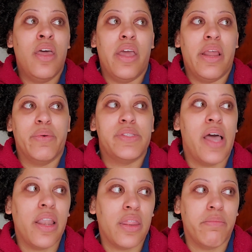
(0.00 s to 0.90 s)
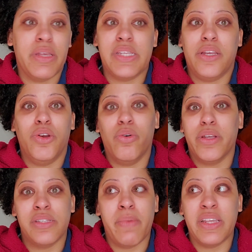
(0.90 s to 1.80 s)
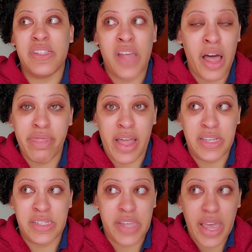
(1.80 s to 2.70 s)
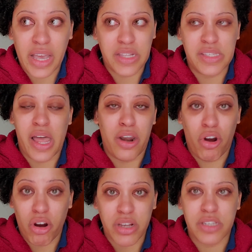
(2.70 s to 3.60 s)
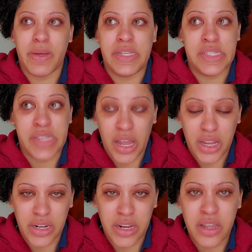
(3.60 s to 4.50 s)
And I was telling them, I said, it's my son that's sick. It's not her, it's my son.